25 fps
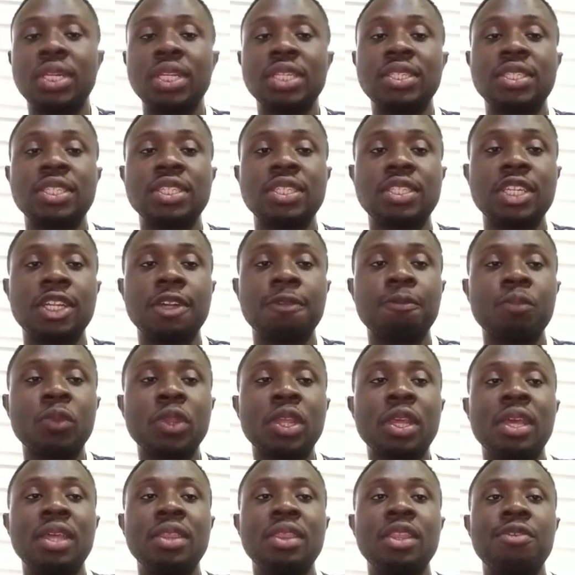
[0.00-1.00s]
This season
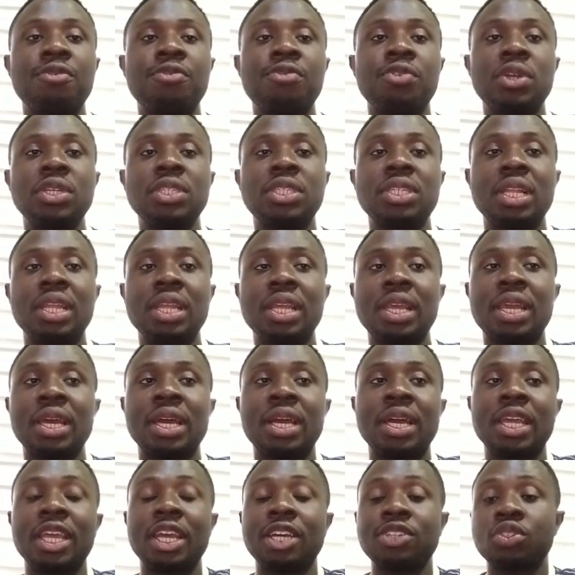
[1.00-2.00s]
in the French league,
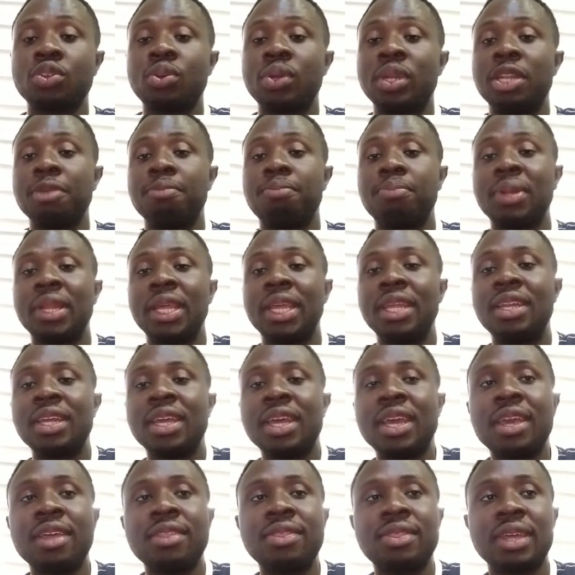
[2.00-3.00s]
he has already
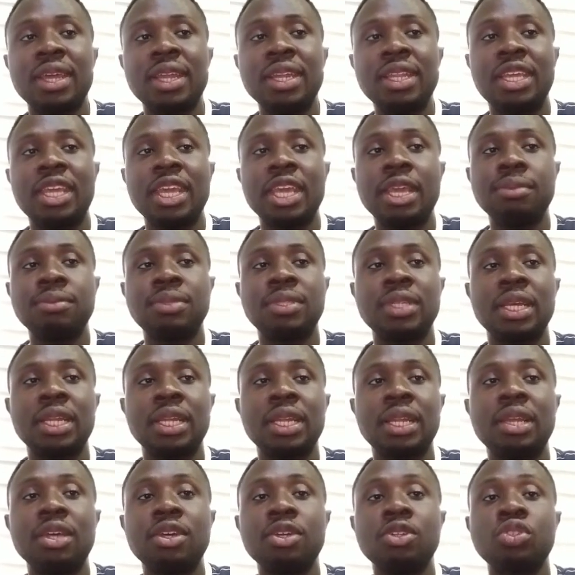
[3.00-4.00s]
played 10 games
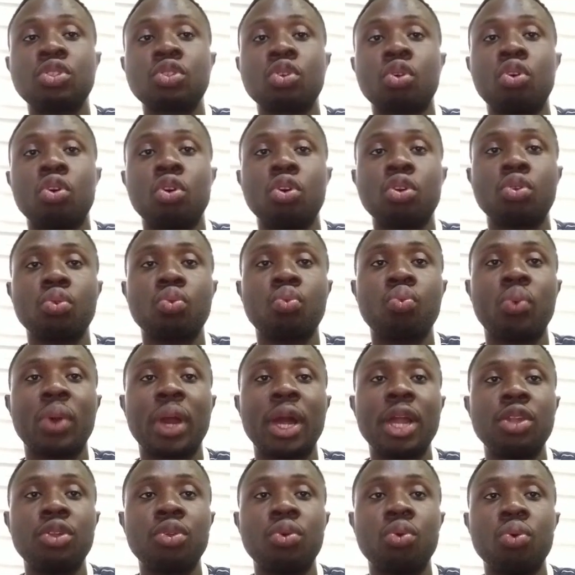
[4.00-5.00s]
and scored
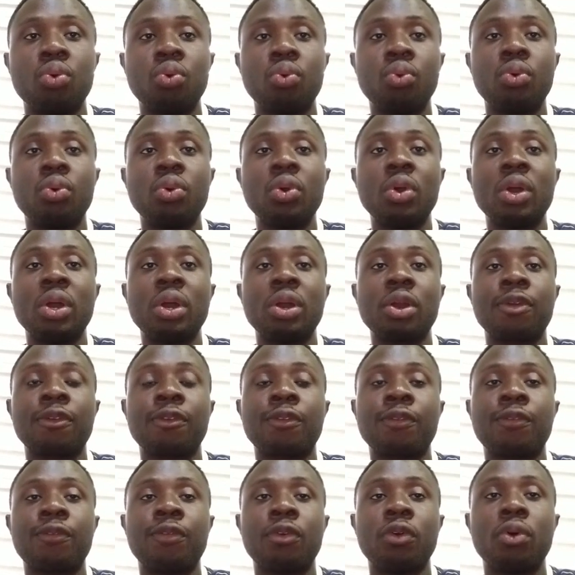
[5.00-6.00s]
one goal
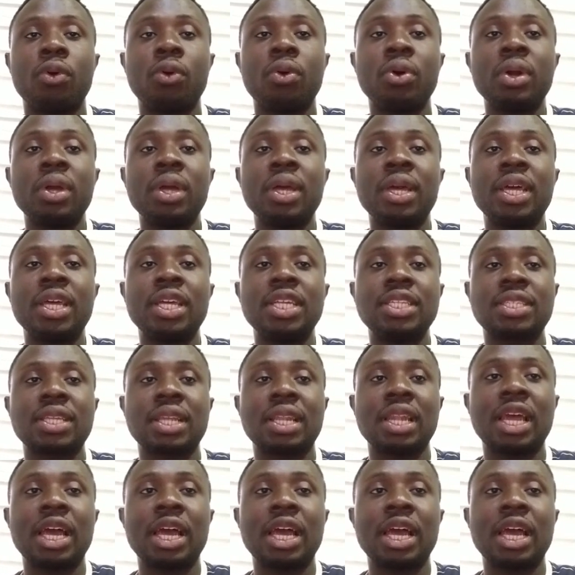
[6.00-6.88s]
for his